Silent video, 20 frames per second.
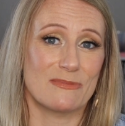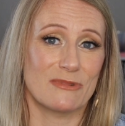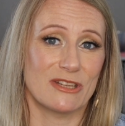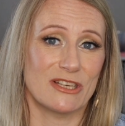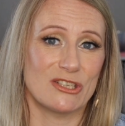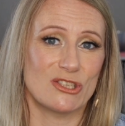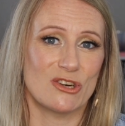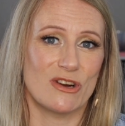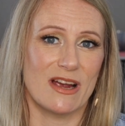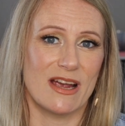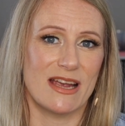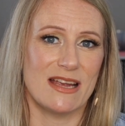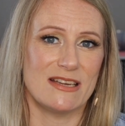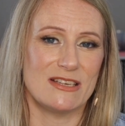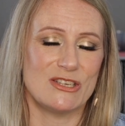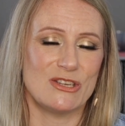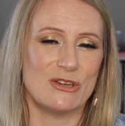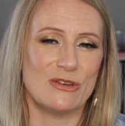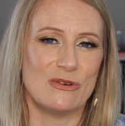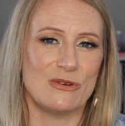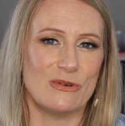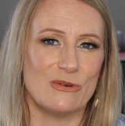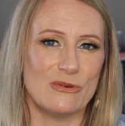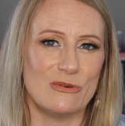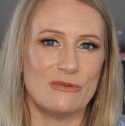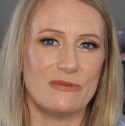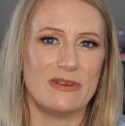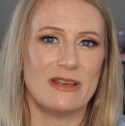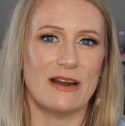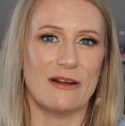I'm really trying to,
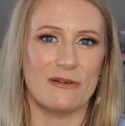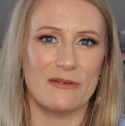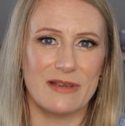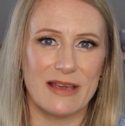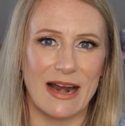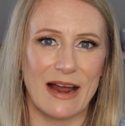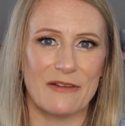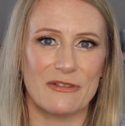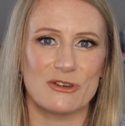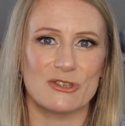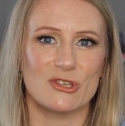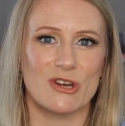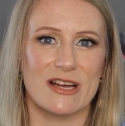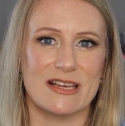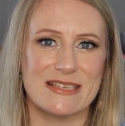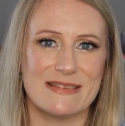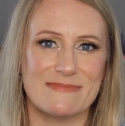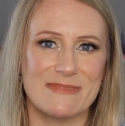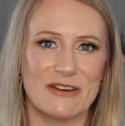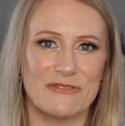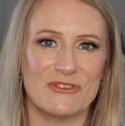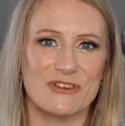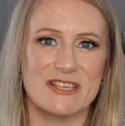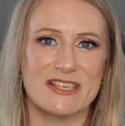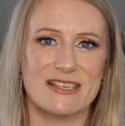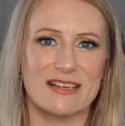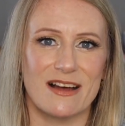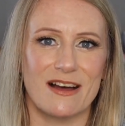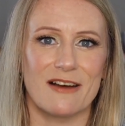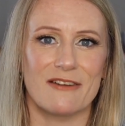you know, get out there, try some different
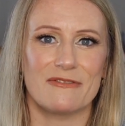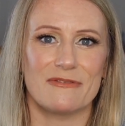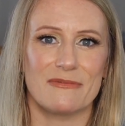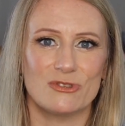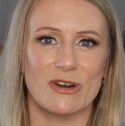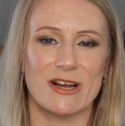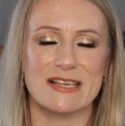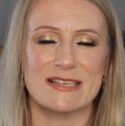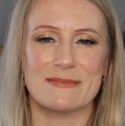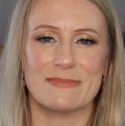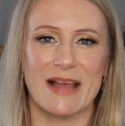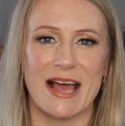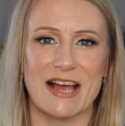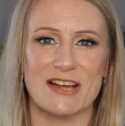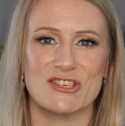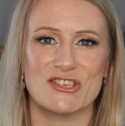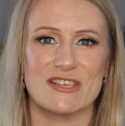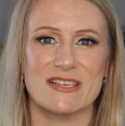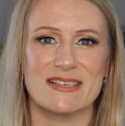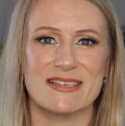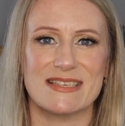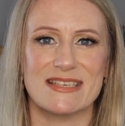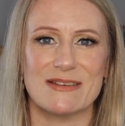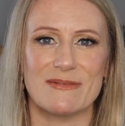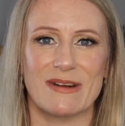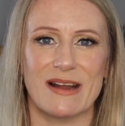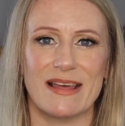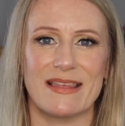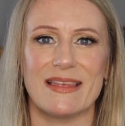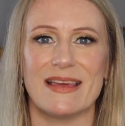stuff, try some lashes, see
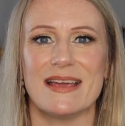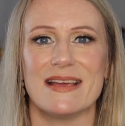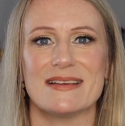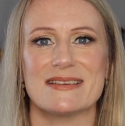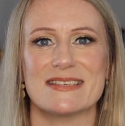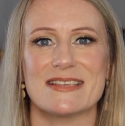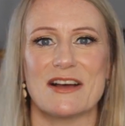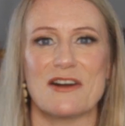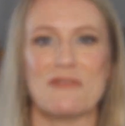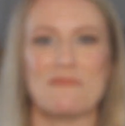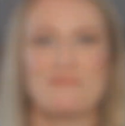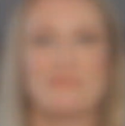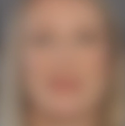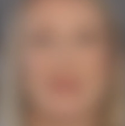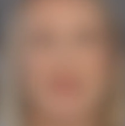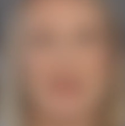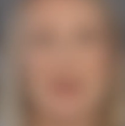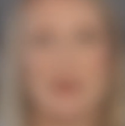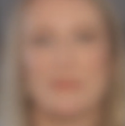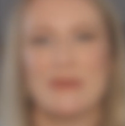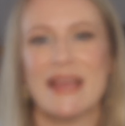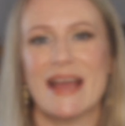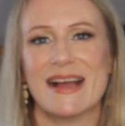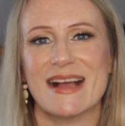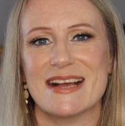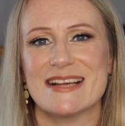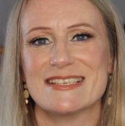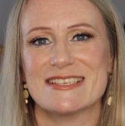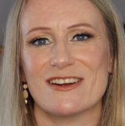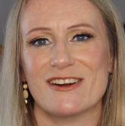what I think. So, but yeah,
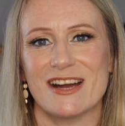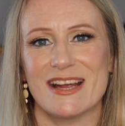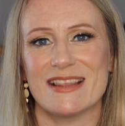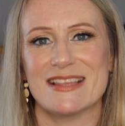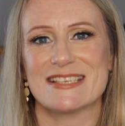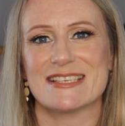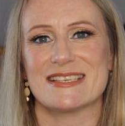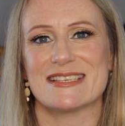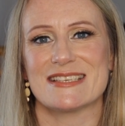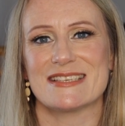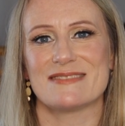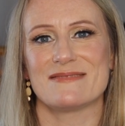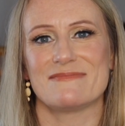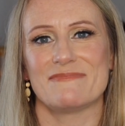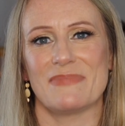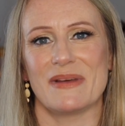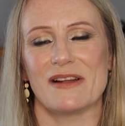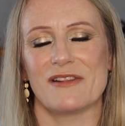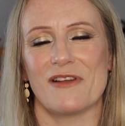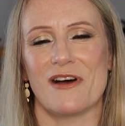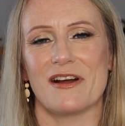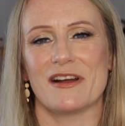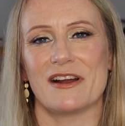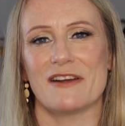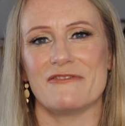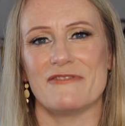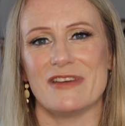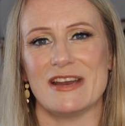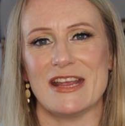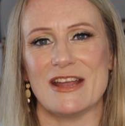guys, sorry, this has been a long
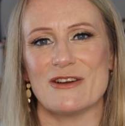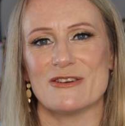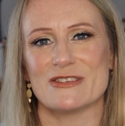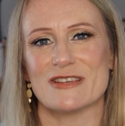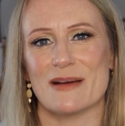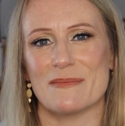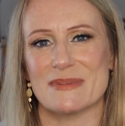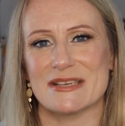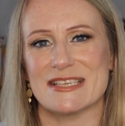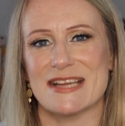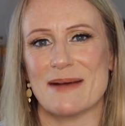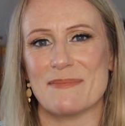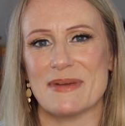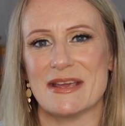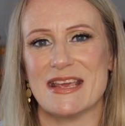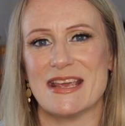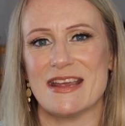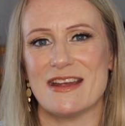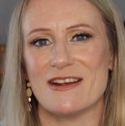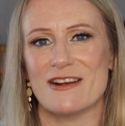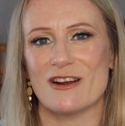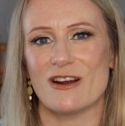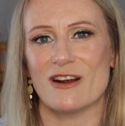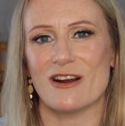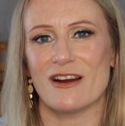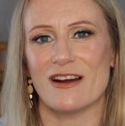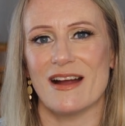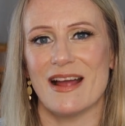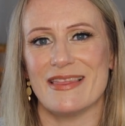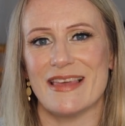enough video, so I'm gonna stop it
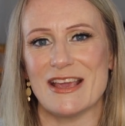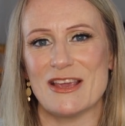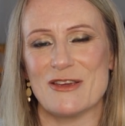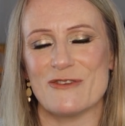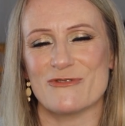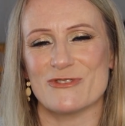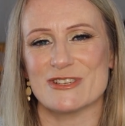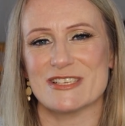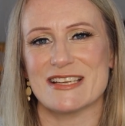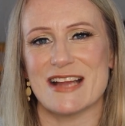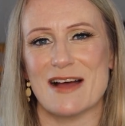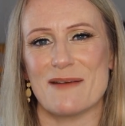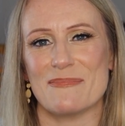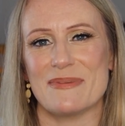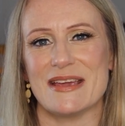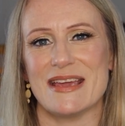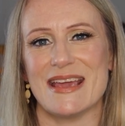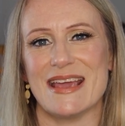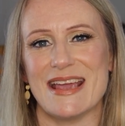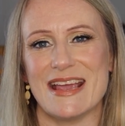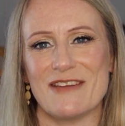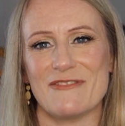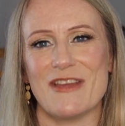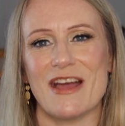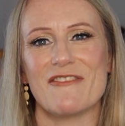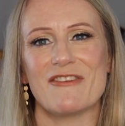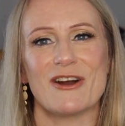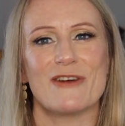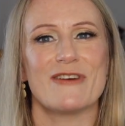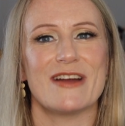here. Thank you for stopping. If you
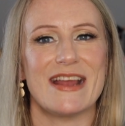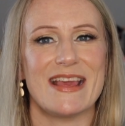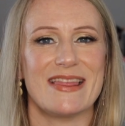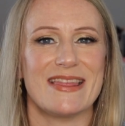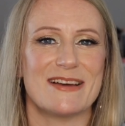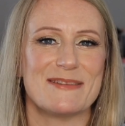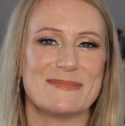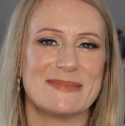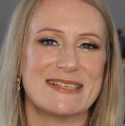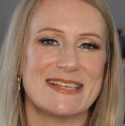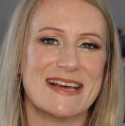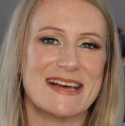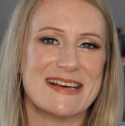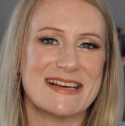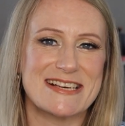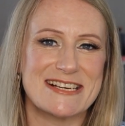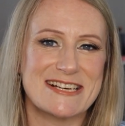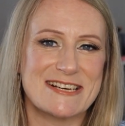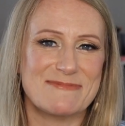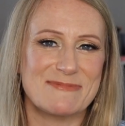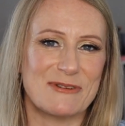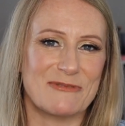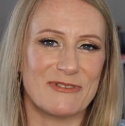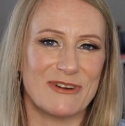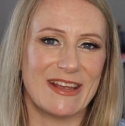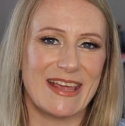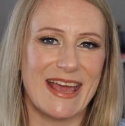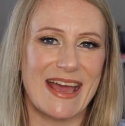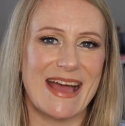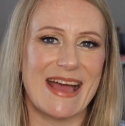haven't already, thumbs up. Don't
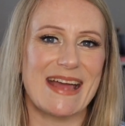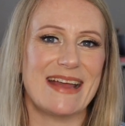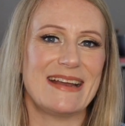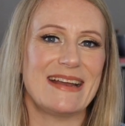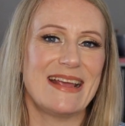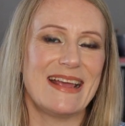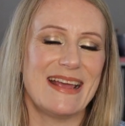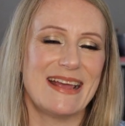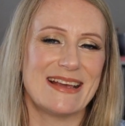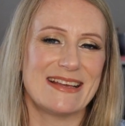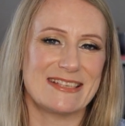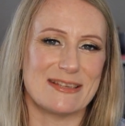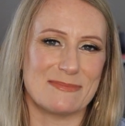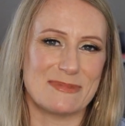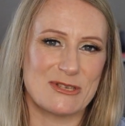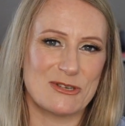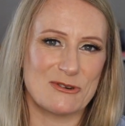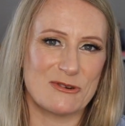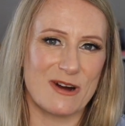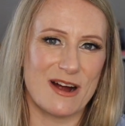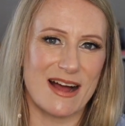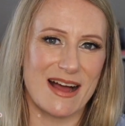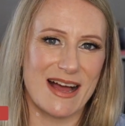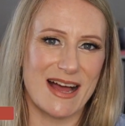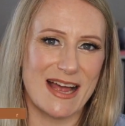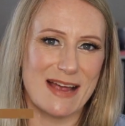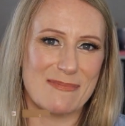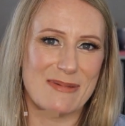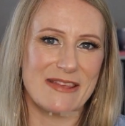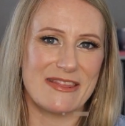forget,
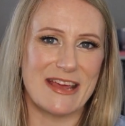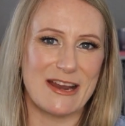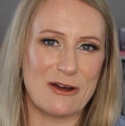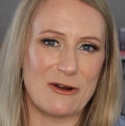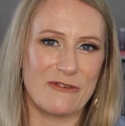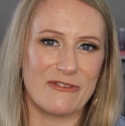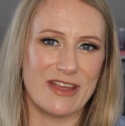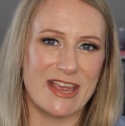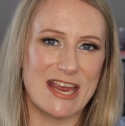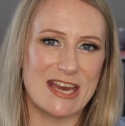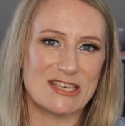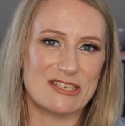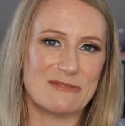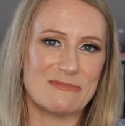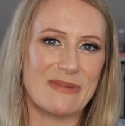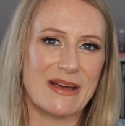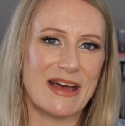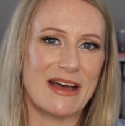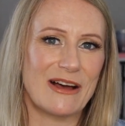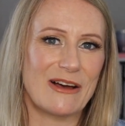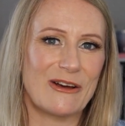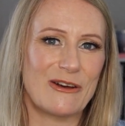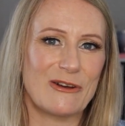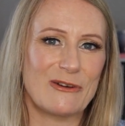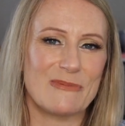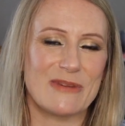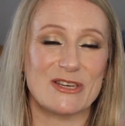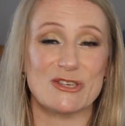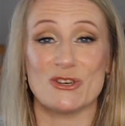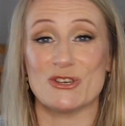subscribe, hit that notification
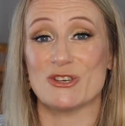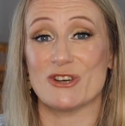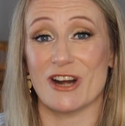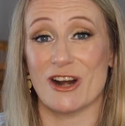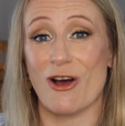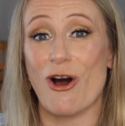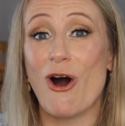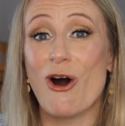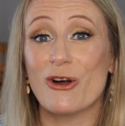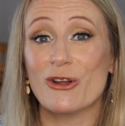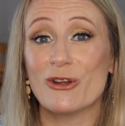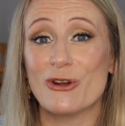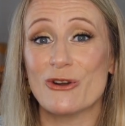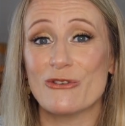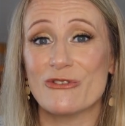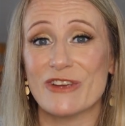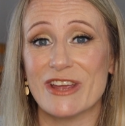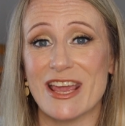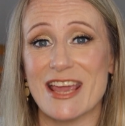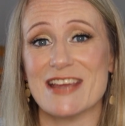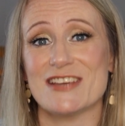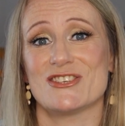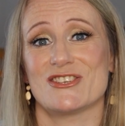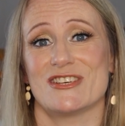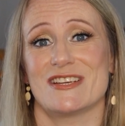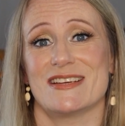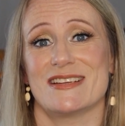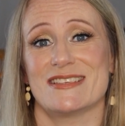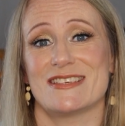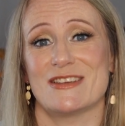bell, make sure you turn on all
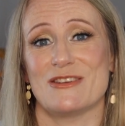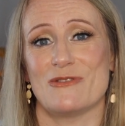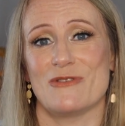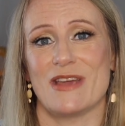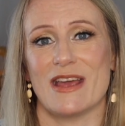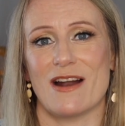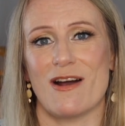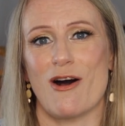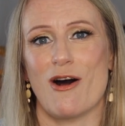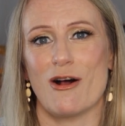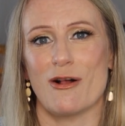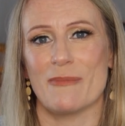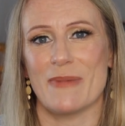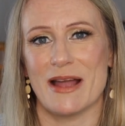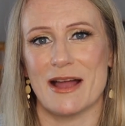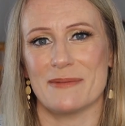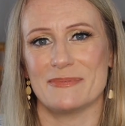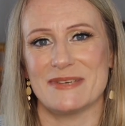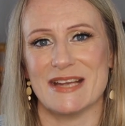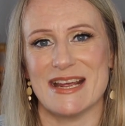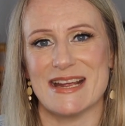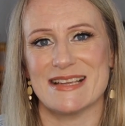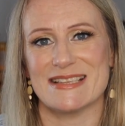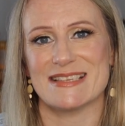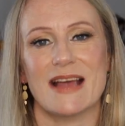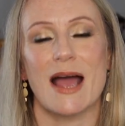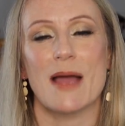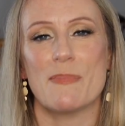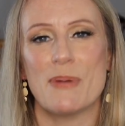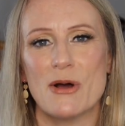notifications so you get all my updates.
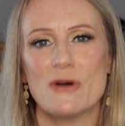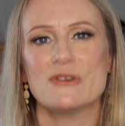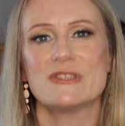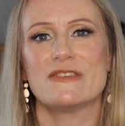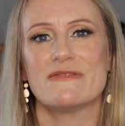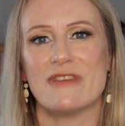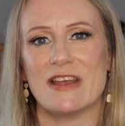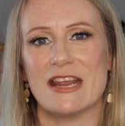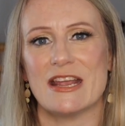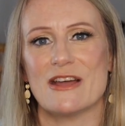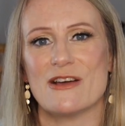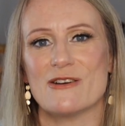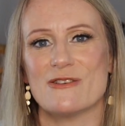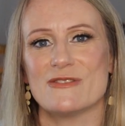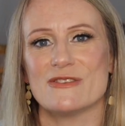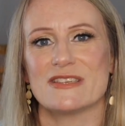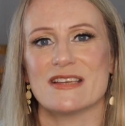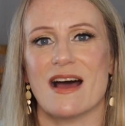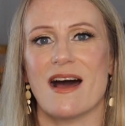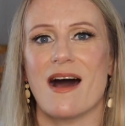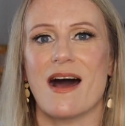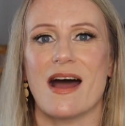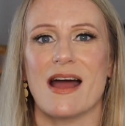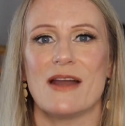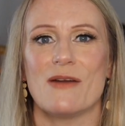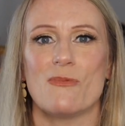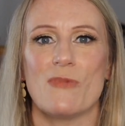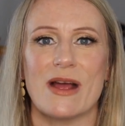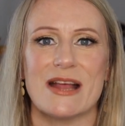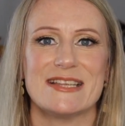I post videos
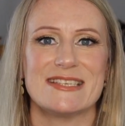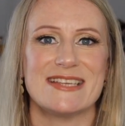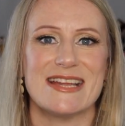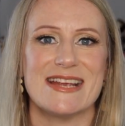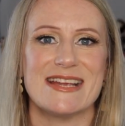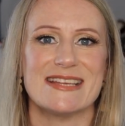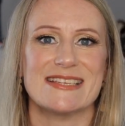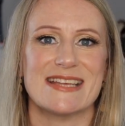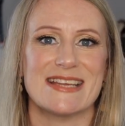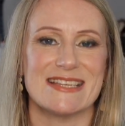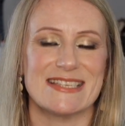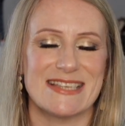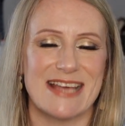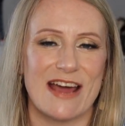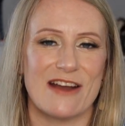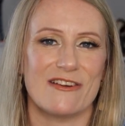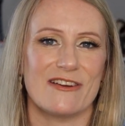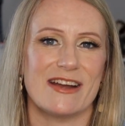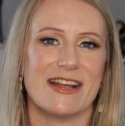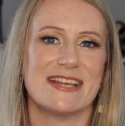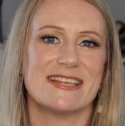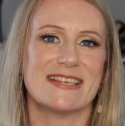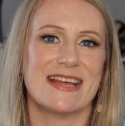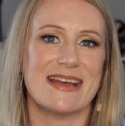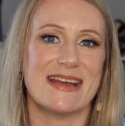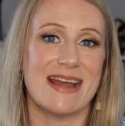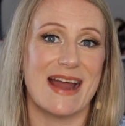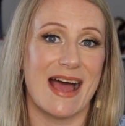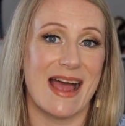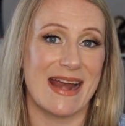on Wednesdays and Saturdays
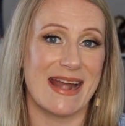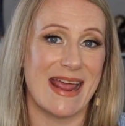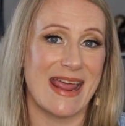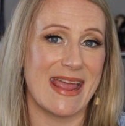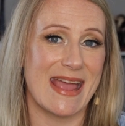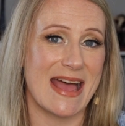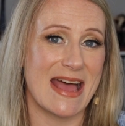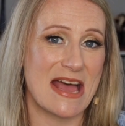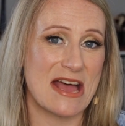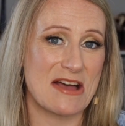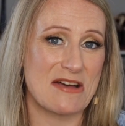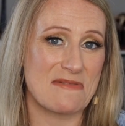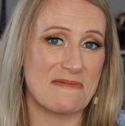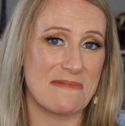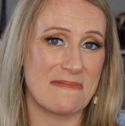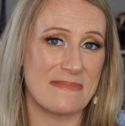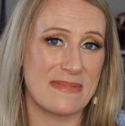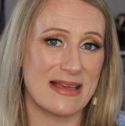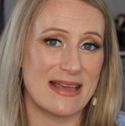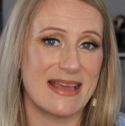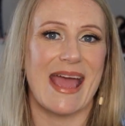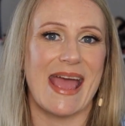at 9 a.m.